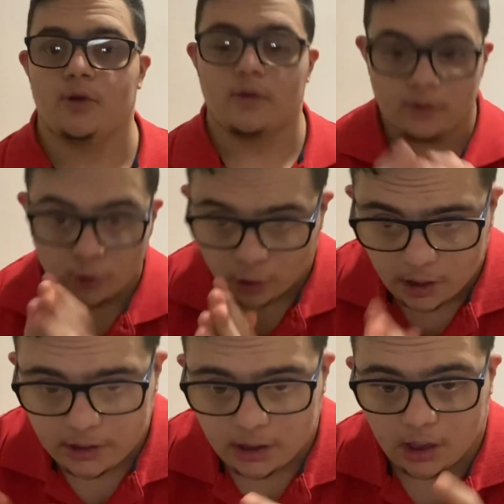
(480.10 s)
the
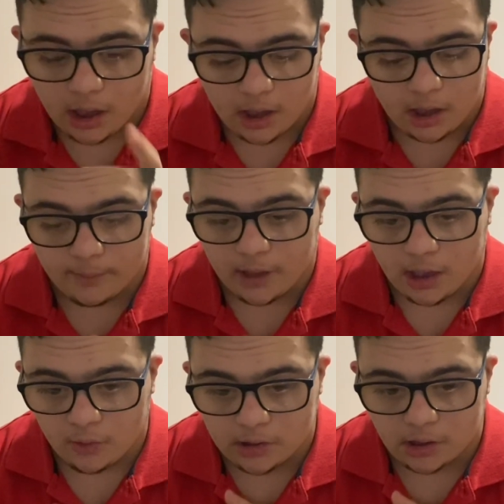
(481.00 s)
good thing I like
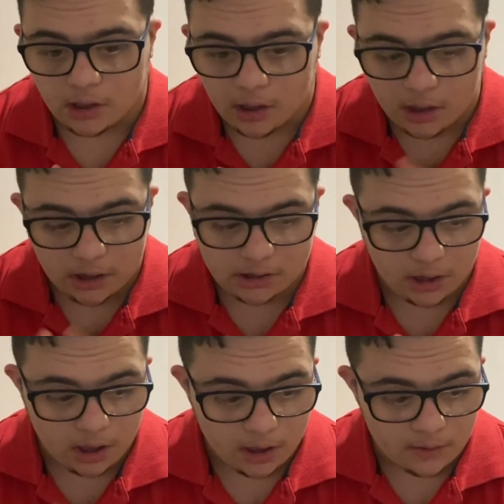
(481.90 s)
by Ridla is
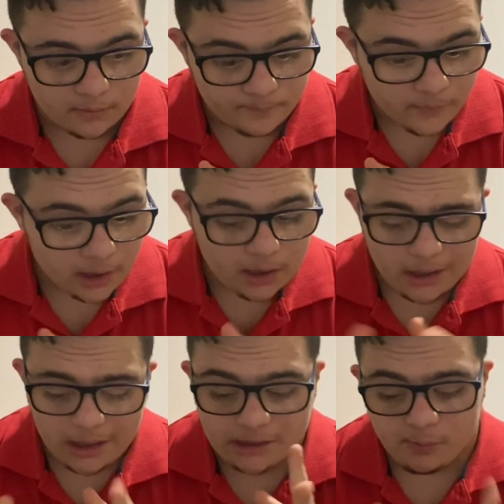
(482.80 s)

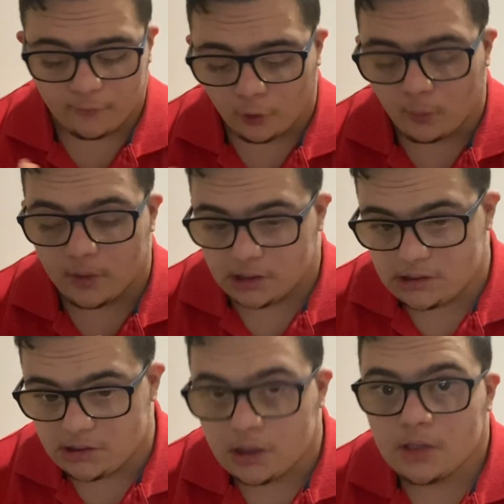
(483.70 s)
his
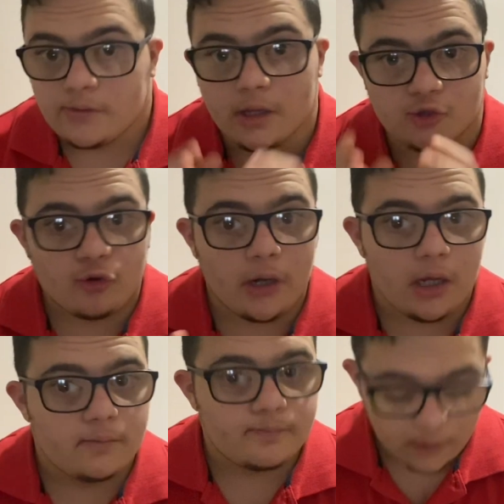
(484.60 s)
performance. That's
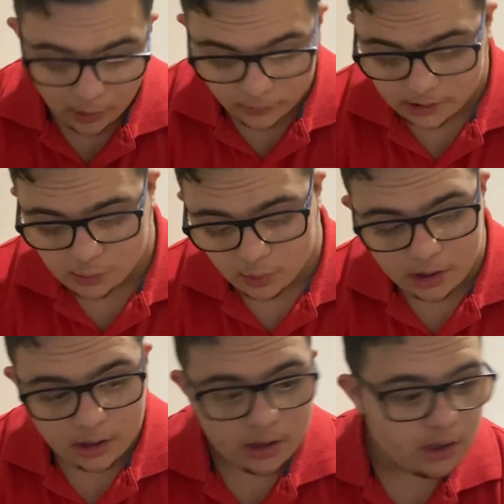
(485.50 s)
great. And this
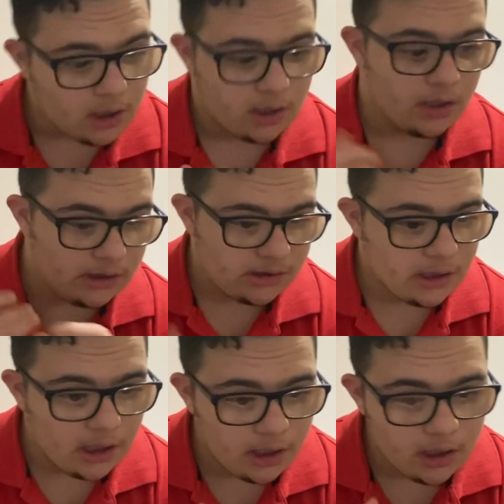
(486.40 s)
one,
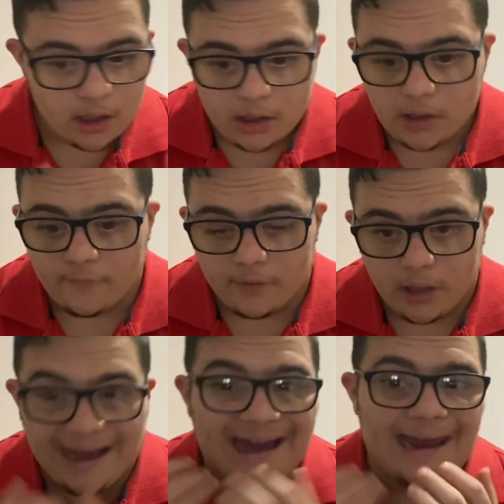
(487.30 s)
insane.
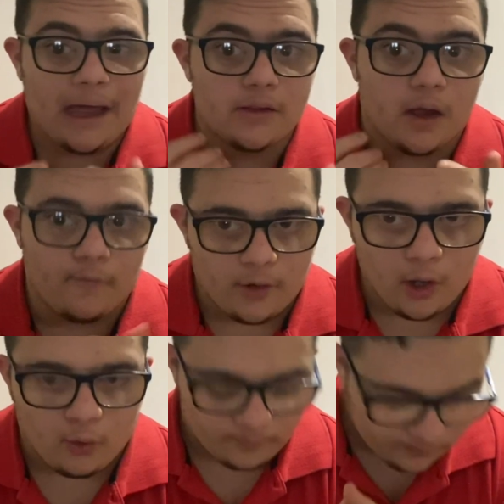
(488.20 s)
I like that
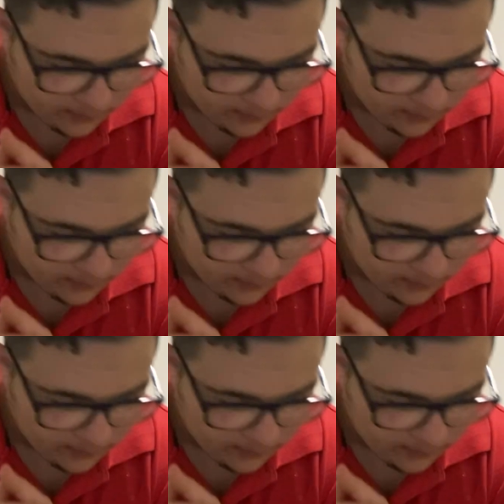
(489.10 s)
flow.